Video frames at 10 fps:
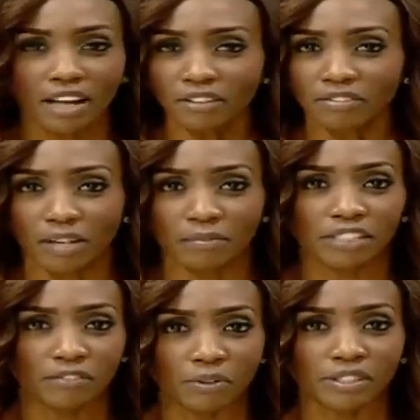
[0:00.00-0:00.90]
But none of them
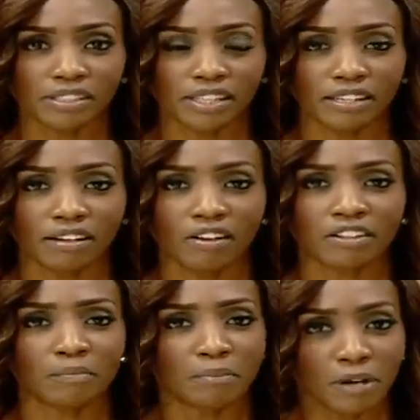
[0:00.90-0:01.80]
is focusing
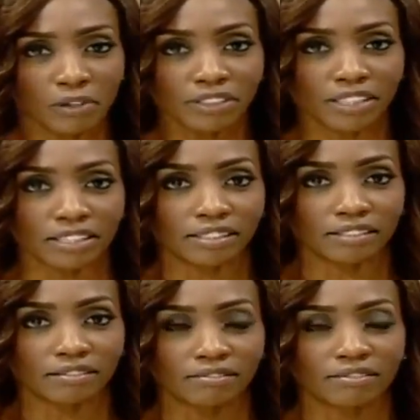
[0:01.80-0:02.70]
on the
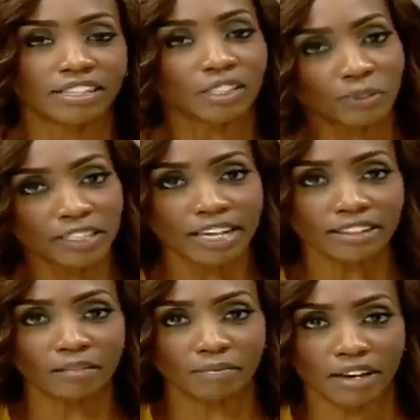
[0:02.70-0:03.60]
process that will
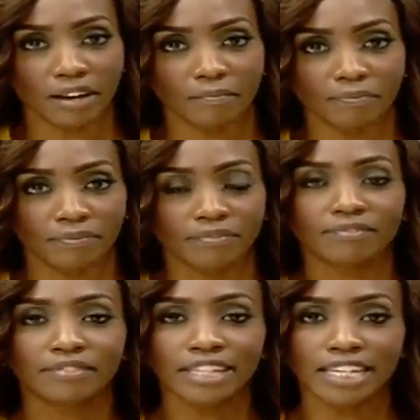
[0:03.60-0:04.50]
get them there
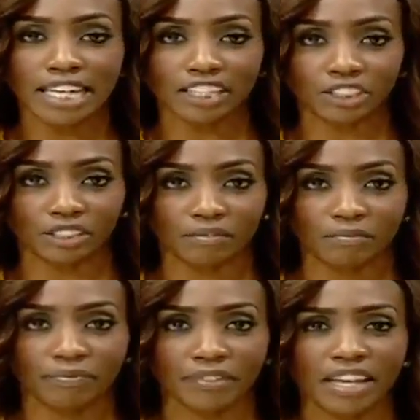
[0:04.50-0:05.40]
the election.